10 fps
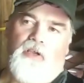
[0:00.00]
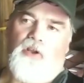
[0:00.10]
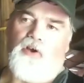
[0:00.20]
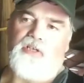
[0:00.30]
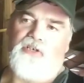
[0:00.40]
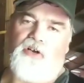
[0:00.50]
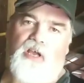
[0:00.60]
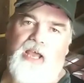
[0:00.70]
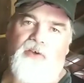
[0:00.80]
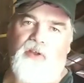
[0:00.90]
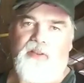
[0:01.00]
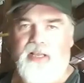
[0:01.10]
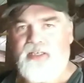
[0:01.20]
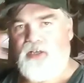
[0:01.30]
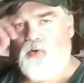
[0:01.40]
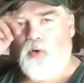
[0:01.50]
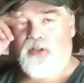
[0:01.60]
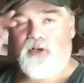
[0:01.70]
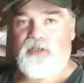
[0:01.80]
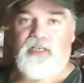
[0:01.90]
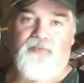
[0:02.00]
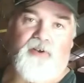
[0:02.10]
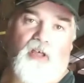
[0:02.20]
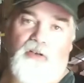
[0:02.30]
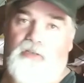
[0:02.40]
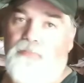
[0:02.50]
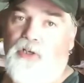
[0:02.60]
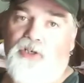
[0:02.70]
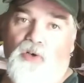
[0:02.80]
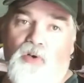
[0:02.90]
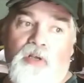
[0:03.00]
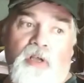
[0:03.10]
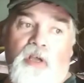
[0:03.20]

You know, because they're not out none. They still want their $7 a bushel.